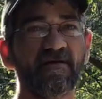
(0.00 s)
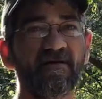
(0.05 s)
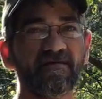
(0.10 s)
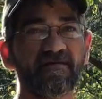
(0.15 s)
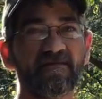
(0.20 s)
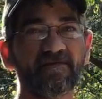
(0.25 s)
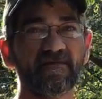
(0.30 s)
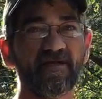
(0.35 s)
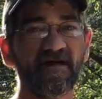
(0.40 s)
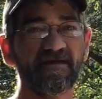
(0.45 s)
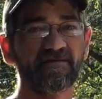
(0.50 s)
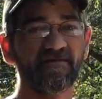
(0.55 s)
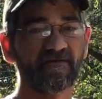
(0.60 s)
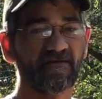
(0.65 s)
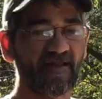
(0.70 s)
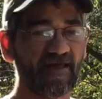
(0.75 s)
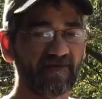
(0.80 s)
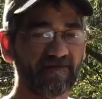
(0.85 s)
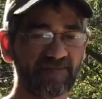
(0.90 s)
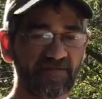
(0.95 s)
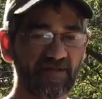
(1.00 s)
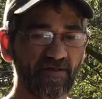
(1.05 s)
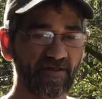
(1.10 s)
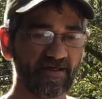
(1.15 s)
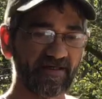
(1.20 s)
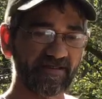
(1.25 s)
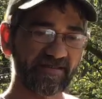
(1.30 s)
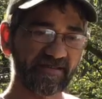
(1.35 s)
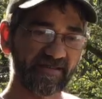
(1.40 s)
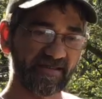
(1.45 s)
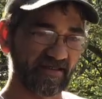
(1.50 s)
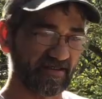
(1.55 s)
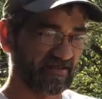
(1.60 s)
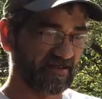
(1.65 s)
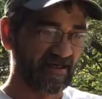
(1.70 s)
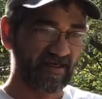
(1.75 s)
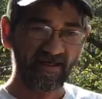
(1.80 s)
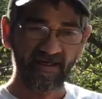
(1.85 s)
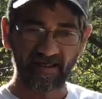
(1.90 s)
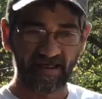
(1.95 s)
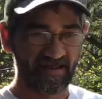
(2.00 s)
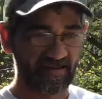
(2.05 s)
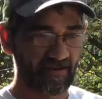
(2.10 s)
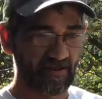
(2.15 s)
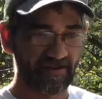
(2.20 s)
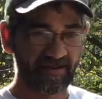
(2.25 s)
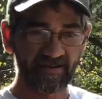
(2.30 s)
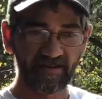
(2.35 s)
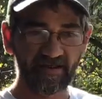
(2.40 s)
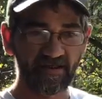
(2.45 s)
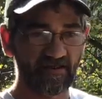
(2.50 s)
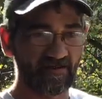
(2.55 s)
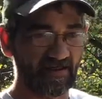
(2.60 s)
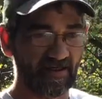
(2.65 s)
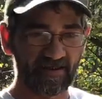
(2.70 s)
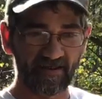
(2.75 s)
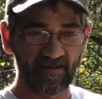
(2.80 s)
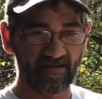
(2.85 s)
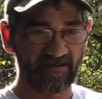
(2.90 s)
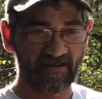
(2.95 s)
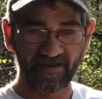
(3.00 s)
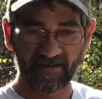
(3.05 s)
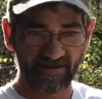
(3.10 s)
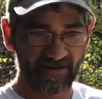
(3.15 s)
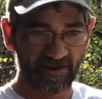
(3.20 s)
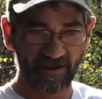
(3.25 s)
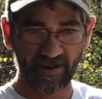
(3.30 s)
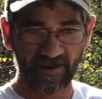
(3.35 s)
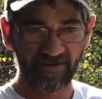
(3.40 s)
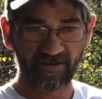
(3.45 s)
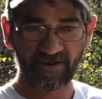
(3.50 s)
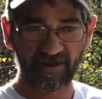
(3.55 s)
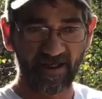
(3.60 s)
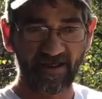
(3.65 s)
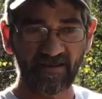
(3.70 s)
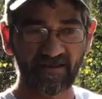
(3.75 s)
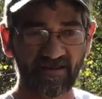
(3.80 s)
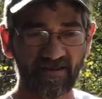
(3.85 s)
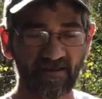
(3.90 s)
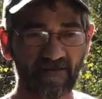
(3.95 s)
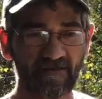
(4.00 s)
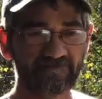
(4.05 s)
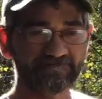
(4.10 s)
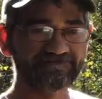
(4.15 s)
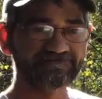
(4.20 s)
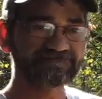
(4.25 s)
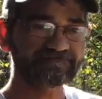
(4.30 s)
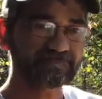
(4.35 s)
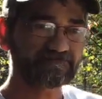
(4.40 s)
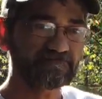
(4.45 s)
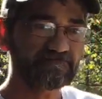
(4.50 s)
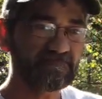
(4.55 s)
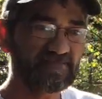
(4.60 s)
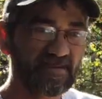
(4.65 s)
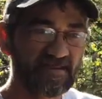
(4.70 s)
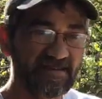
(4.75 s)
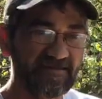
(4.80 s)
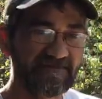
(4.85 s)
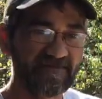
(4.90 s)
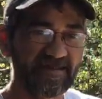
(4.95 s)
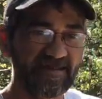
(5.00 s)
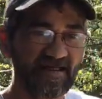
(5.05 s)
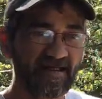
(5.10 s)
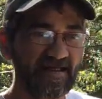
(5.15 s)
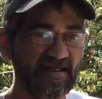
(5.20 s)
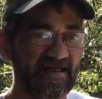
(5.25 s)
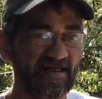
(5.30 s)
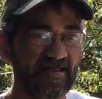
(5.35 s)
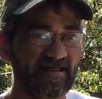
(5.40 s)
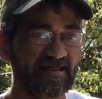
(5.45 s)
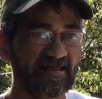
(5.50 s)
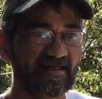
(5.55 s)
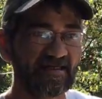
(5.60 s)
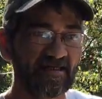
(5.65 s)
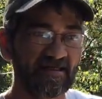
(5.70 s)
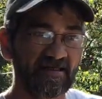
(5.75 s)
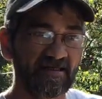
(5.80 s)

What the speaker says: Some guys are like purists and that's all they do. Like, it's just chainsaw. Even the eyes.